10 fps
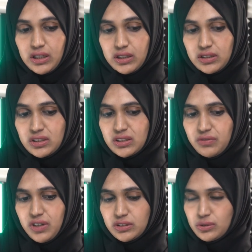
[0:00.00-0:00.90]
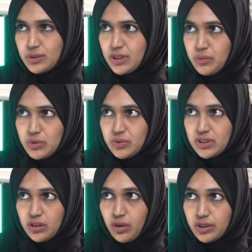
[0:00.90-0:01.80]
This device also comes with
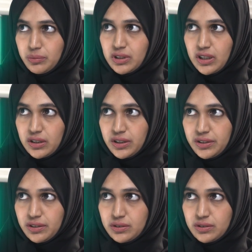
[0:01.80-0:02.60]
an audible alert,